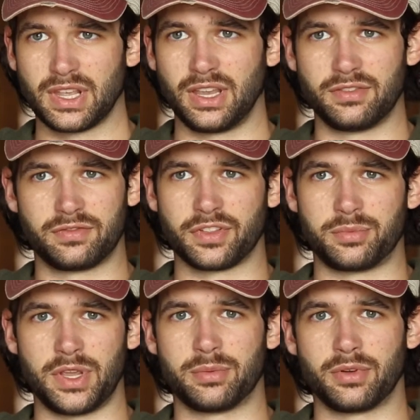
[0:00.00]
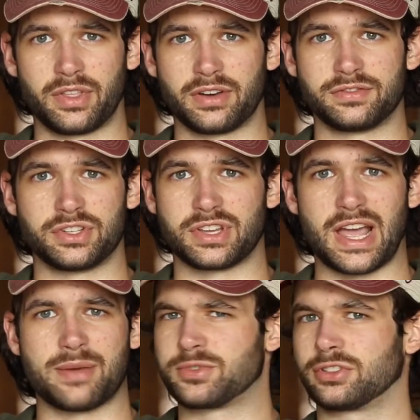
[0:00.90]
Even for the people that have just
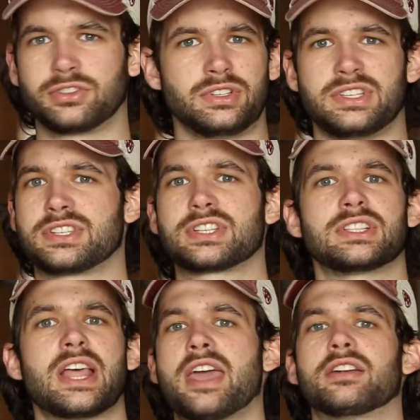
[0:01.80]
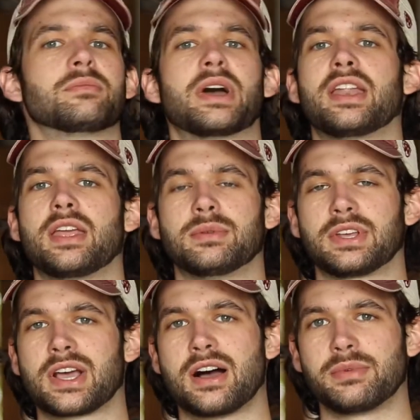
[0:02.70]
absolutely slandered my name in
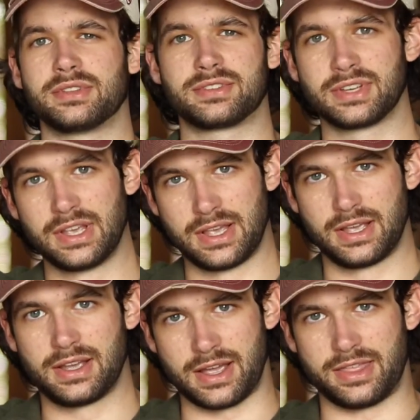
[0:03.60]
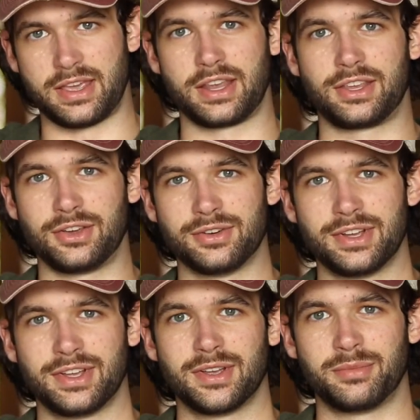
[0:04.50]
the comments, I thank you.
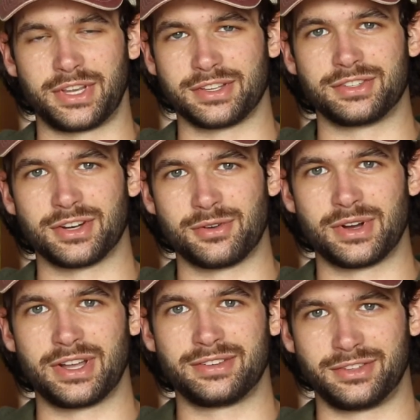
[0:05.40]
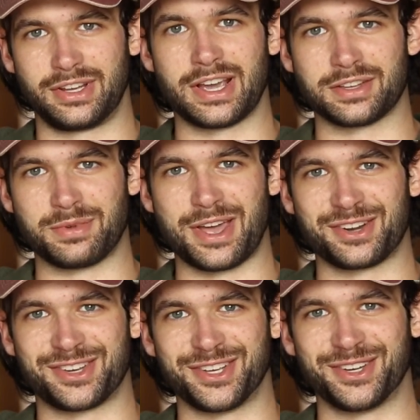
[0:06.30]
Because you know what? You guys
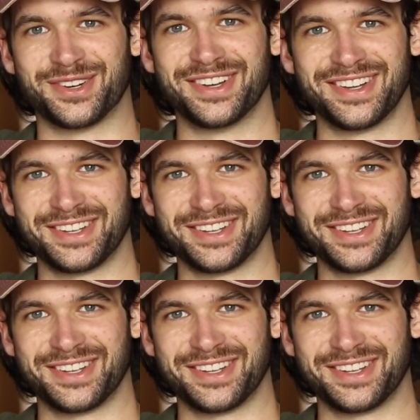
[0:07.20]
matter too.